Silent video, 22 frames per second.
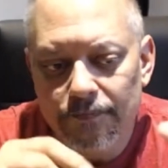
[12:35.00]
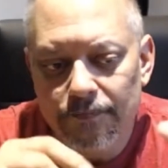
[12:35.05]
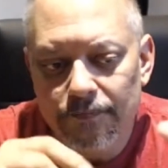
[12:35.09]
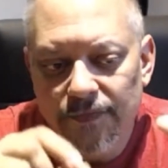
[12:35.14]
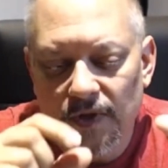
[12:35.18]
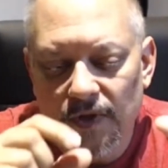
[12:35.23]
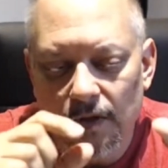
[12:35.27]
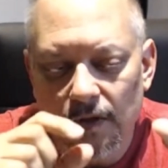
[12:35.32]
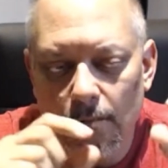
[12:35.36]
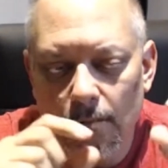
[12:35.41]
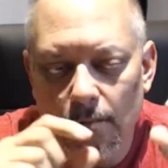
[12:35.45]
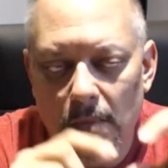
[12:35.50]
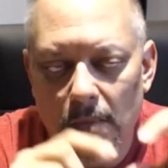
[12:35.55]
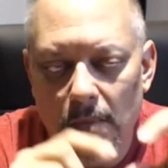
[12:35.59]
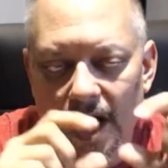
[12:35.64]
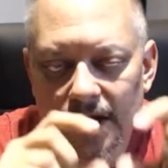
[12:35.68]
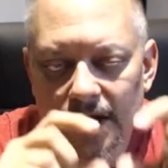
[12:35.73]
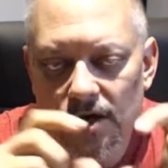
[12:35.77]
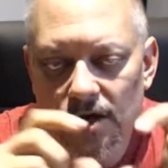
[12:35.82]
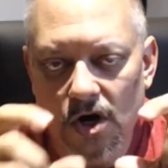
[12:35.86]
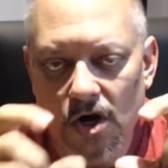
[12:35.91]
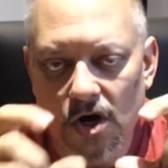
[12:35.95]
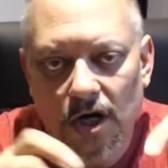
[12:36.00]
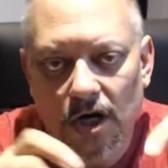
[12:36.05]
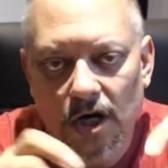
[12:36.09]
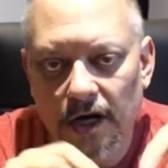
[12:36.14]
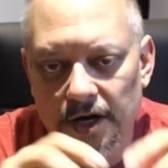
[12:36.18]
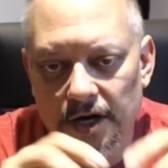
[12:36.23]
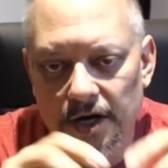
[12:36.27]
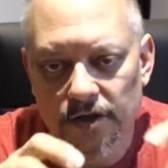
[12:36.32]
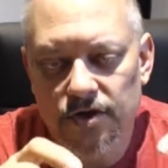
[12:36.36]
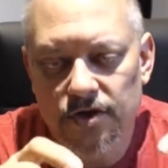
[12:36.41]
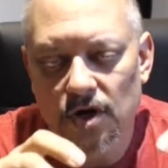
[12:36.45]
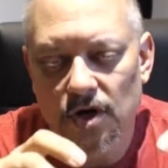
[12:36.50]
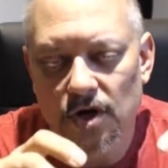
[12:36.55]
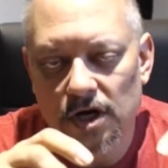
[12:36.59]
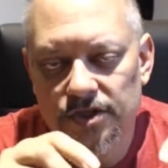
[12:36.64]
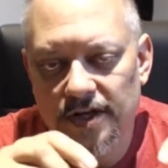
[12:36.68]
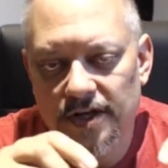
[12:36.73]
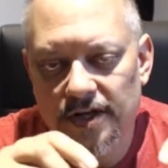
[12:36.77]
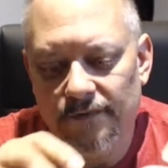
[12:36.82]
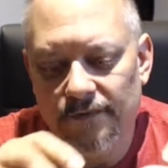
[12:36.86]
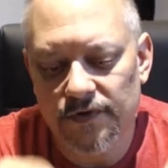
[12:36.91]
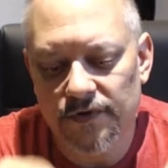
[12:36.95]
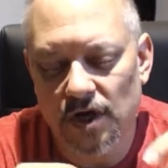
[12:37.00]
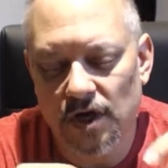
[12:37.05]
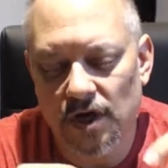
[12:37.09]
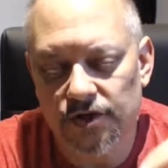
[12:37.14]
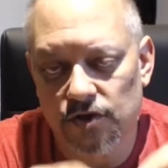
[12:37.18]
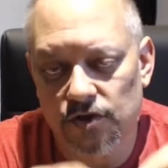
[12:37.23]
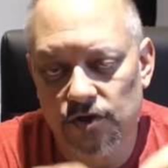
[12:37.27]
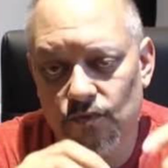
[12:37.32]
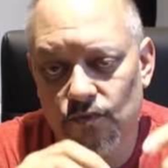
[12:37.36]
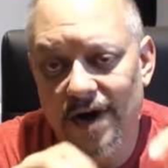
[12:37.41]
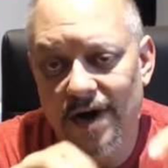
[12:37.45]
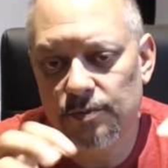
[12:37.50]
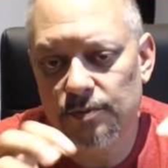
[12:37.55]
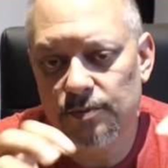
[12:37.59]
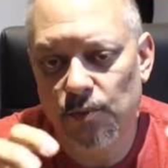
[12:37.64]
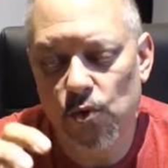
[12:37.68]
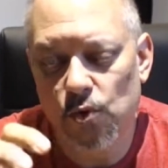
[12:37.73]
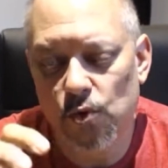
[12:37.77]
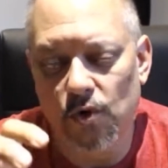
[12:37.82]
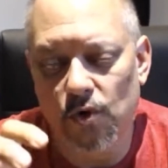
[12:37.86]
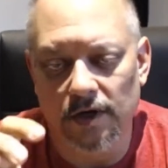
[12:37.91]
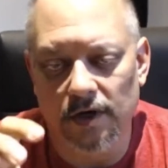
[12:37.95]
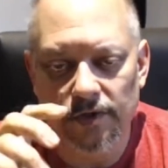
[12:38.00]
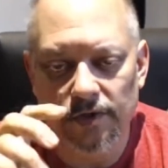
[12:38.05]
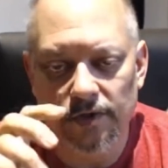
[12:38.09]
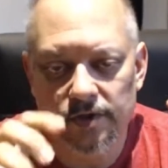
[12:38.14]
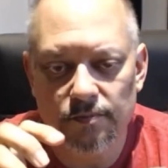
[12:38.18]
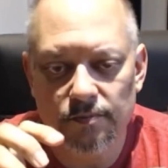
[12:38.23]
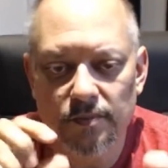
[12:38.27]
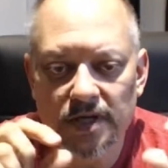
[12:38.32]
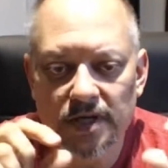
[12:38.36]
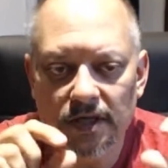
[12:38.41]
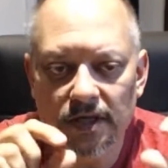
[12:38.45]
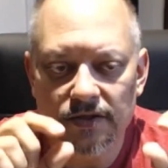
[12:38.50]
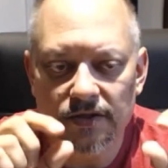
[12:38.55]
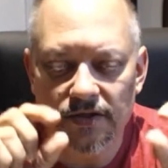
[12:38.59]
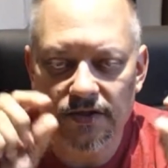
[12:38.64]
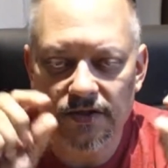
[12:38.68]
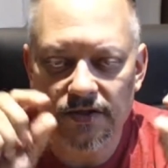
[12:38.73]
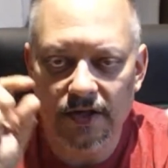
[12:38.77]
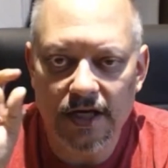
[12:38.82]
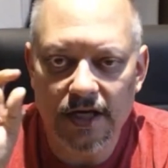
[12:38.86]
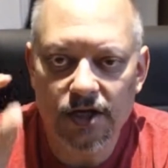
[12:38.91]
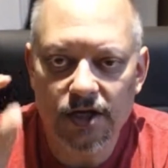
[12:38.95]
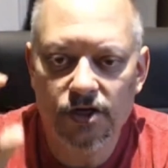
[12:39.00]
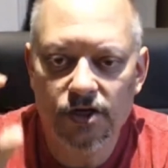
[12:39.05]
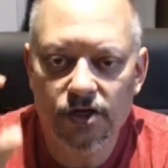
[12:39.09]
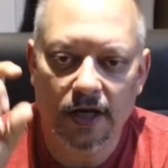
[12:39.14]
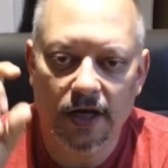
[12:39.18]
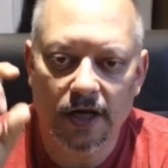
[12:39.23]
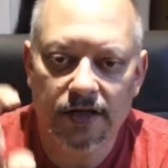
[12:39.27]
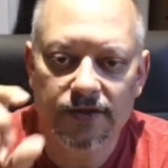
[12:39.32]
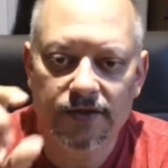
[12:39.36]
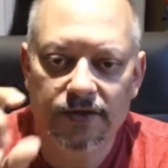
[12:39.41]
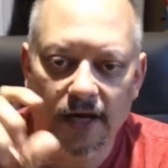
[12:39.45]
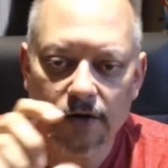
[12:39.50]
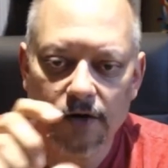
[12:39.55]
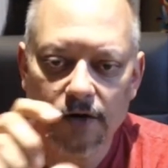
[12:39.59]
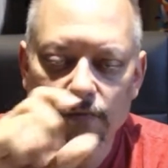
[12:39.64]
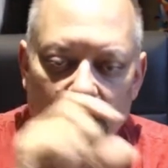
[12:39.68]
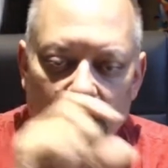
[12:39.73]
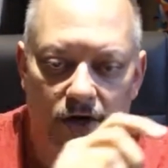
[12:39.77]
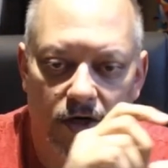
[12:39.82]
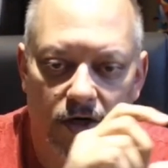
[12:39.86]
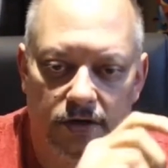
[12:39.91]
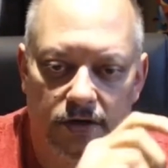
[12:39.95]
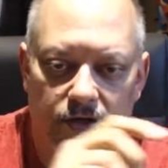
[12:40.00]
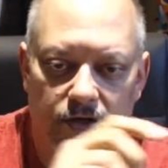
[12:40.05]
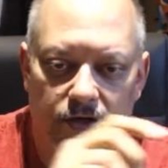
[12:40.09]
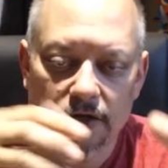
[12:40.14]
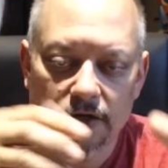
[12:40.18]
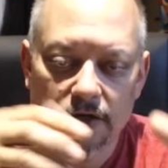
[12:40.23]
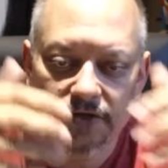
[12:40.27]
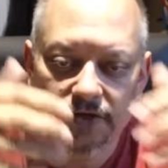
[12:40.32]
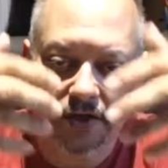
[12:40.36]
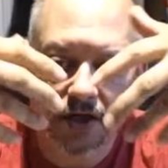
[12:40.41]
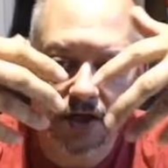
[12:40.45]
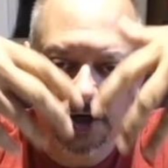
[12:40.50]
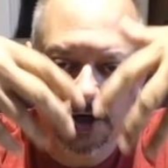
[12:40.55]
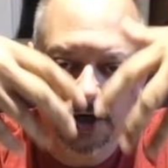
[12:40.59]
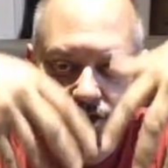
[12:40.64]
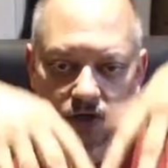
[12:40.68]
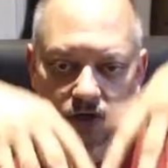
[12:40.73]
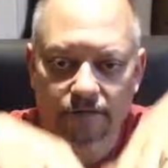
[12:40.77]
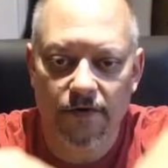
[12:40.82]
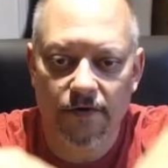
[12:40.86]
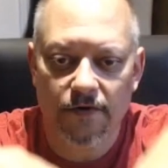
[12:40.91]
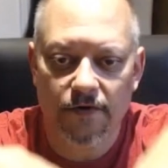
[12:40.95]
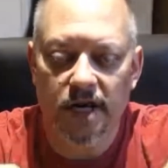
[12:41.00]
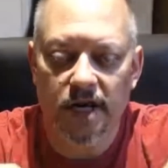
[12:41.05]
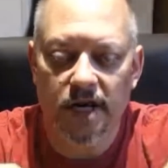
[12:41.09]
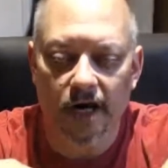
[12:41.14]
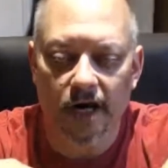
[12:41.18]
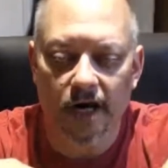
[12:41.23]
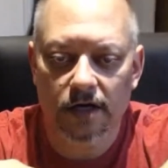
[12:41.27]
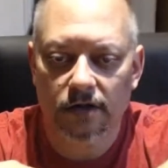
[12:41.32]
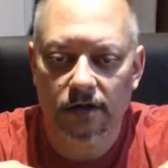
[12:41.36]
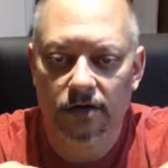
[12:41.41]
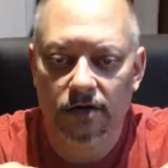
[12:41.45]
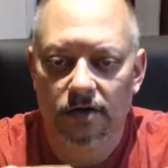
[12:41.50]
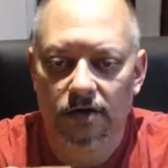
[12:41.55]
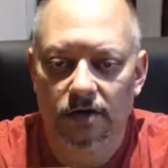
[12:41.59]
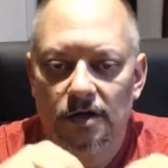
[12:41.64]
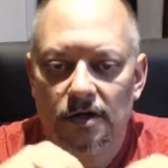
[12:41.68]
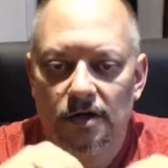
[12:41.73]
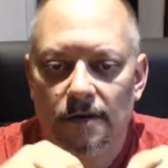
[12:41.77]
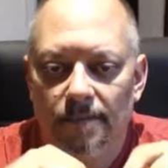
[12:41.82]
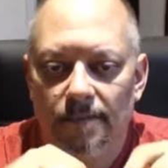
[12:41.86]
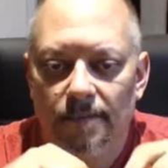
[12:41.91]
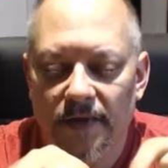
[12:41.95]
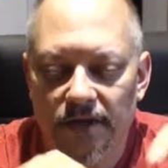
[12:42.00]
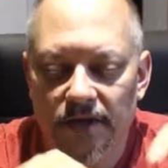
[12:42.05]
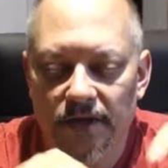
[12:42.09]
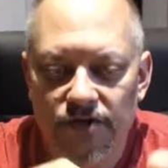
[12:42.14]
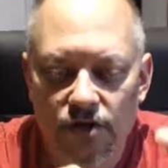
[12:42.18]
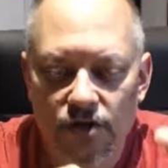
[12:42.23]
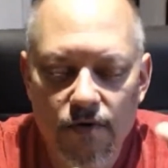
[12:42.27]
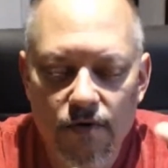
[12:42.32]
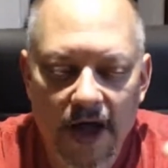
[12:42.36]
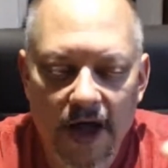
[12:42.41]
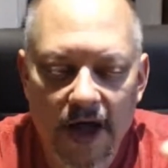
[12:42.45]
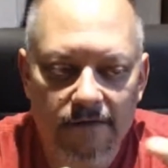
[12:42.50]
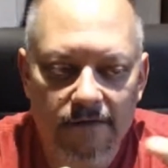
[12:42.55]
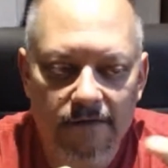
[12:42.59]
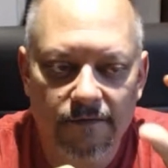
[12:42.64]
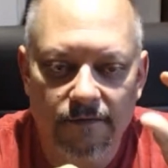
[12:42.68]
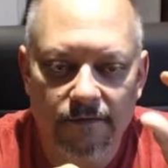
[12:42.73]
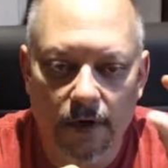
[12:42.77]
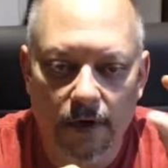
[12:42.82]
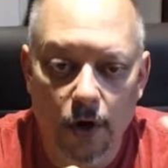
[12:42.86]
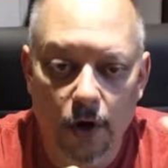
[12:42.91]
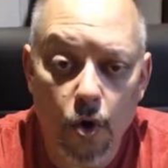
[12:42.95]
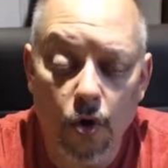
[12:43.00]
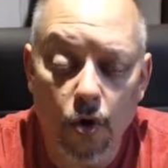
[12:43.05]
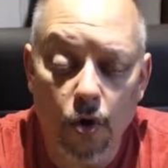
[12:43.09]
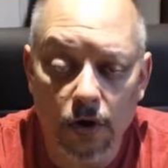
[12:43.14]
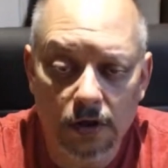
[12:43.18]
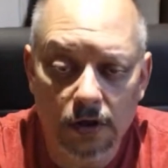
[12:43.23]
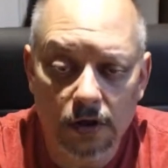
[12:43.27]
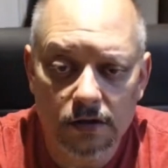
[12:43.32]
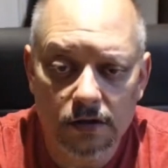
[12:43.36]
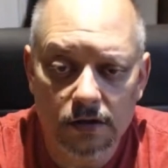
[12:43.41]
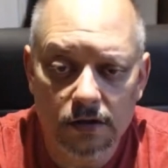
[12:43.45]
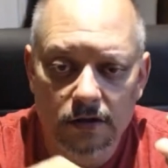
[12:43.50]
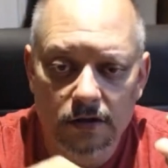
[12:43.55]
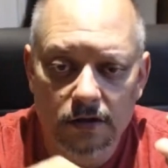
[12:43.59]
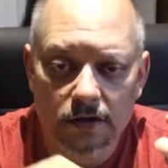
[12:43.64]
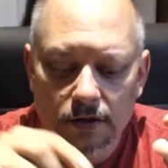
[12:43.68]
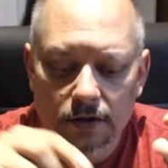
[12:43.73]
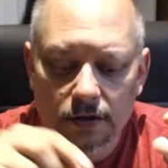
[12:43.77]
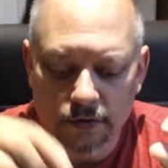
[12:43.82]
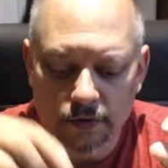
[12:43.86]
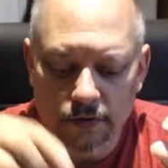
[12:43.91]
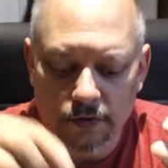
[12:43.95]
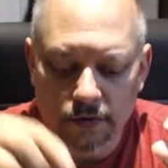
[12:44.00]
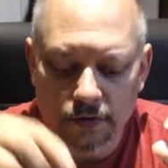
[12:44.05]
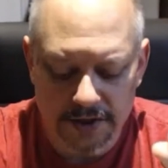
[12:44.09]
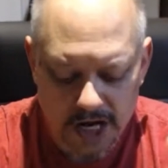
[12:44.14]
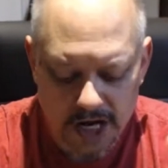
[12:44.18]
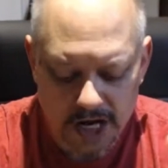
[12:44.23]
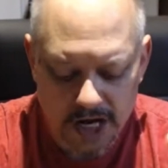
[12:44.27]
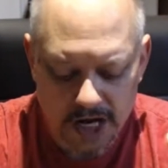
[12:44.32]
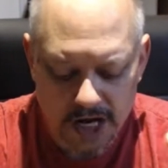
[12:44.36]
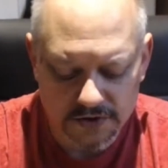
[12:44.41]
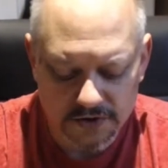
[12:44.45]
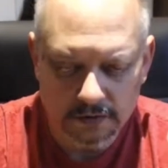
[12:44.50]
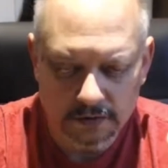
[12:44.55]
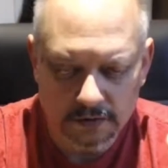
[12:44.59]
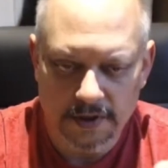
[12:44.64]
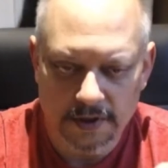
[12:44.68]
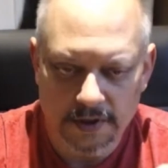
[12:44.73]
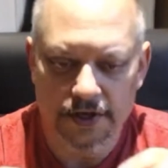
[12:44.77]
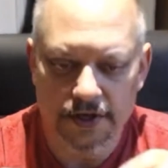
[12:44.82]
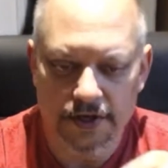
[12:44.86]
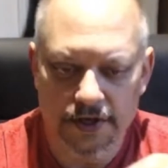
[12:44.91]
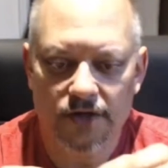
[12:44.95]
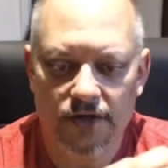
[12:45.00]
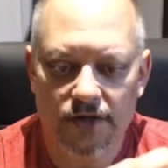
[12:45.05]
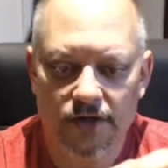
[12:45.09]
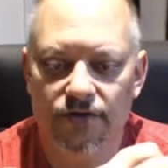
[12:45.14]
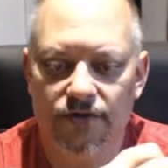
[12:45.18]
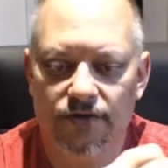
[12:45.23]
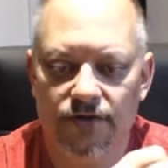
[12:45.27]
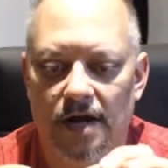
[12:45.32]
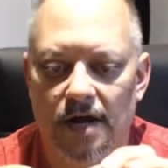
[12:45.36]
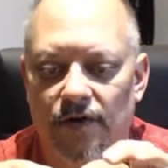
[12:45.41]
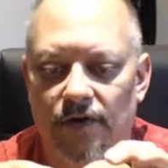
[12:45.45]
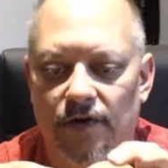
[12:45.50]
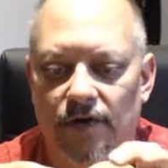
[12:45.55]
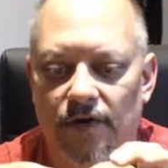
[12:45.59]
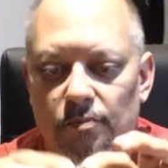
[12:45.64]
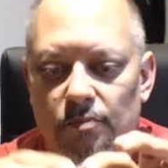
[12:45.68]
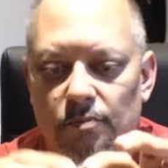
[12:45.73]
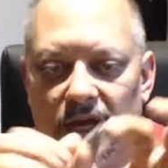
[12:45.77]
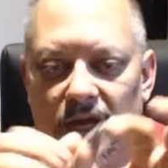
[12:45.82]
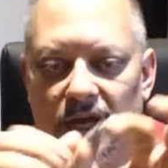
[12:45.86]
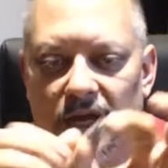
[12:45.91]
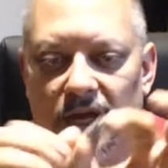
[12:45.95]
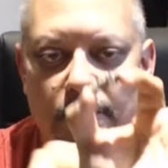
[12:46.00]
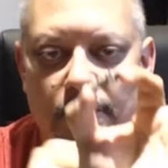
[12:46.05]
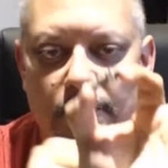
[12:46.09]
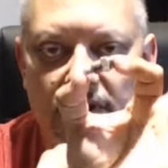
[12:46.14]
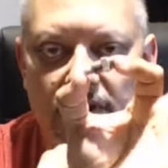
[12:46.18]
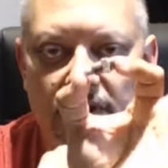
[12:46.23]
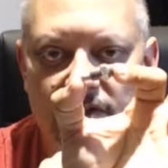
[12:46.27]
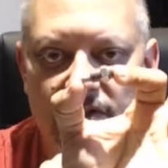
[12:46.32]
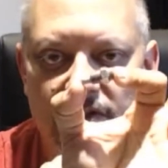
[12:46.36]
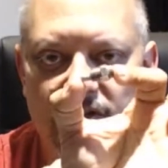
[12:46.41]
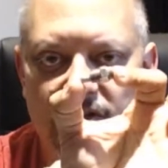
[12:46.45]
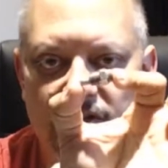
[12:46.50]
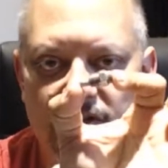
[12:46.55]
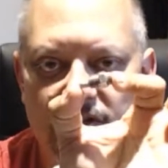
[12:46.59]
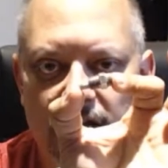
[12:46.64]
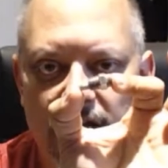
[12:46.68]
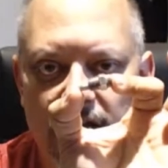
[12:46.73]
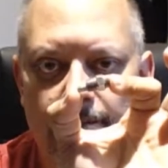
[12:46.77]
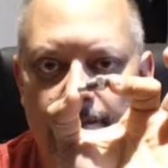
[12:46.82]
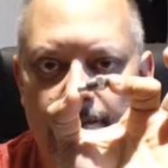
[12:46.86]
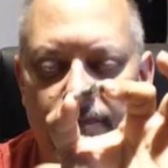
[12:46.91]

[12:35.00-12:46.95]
My car and other cars have what's called direct port, which means is each intake runner that goes in the engine for the air is you have a hole with a nozzle. And the nozzle is not very big. I mean, this is it.